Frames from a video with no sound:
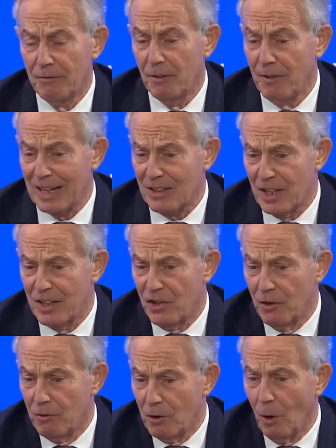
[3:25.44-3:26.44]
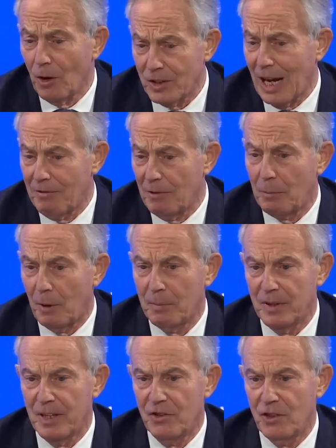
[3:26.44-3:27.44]
vaccines, you've got to have a
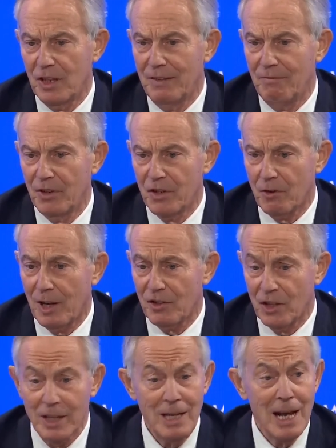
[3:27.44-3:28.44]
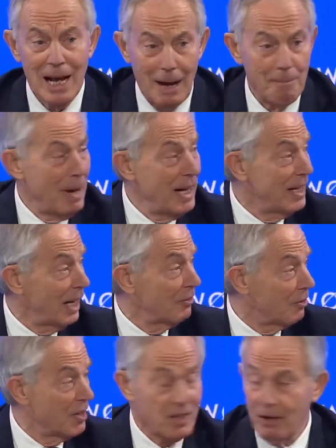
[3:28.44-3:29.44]
proper digital infrastructure, and many
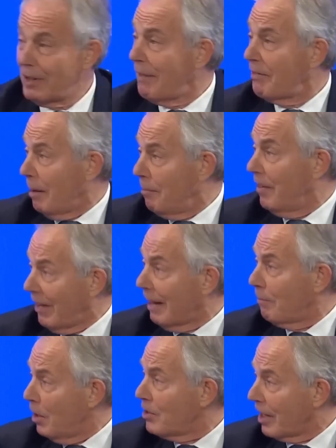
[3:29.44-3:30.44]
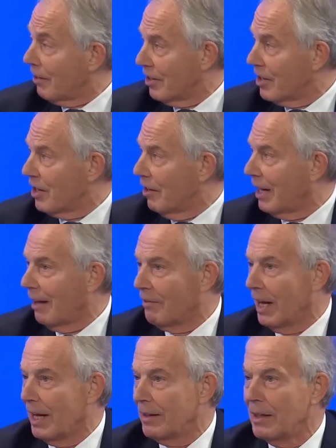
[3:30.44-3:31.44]
countries don't have that. In fact, most countries don't have
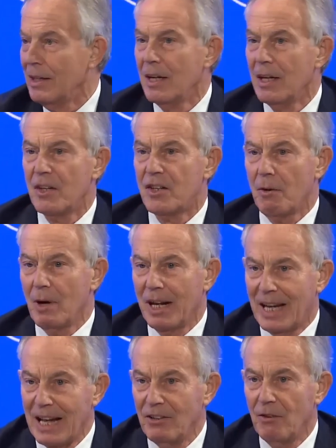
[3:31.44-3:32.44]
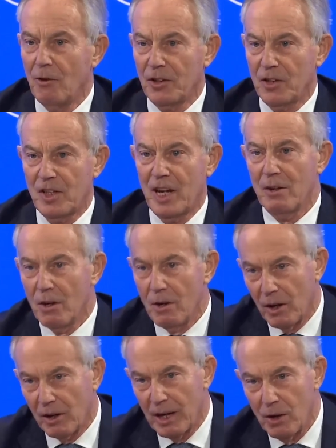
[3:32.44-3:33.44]
that. So again, you've got to say,
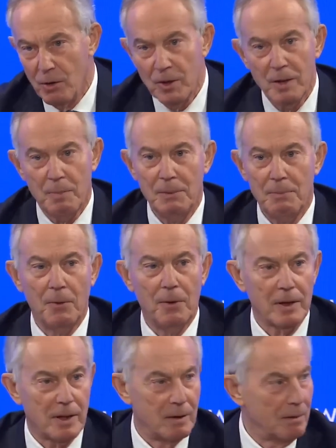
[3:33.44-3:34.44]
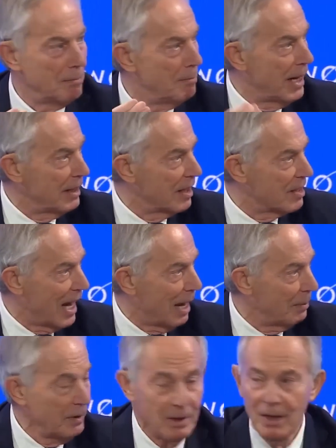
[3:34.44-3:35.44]
okay, who are the people that can make this
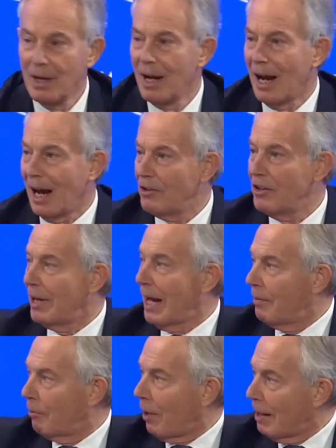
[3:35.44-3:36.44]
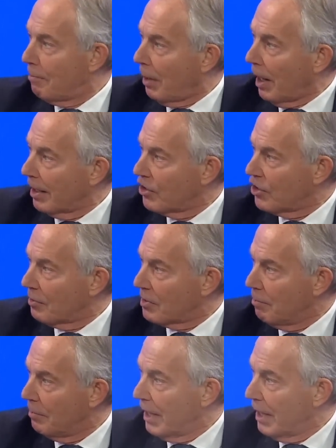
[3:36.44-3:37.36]
happen? How do you get the right partnerships in